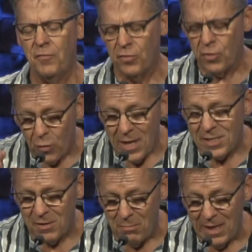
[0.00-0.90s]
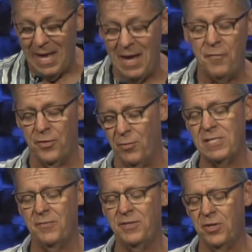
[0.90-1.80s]
for the rest of my life and the
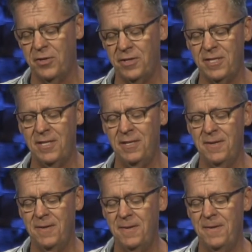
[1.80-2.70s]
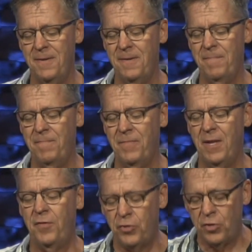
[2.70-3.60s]
rest of eternity.
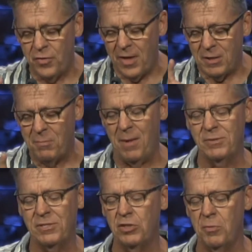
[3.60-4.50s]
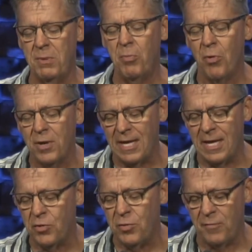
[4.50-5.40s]
If you do that, the Bible says you'll be born
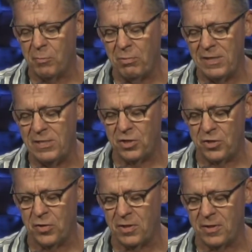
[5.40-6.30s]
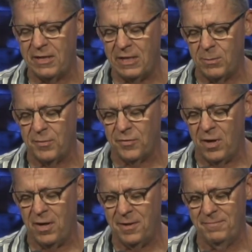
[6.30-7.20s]
again and you have your place secured in the kingdom of
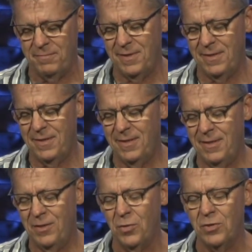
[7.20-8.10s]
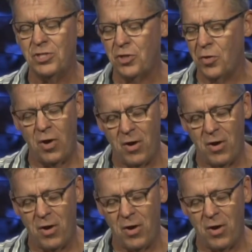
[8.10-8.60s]
God. Lord, stir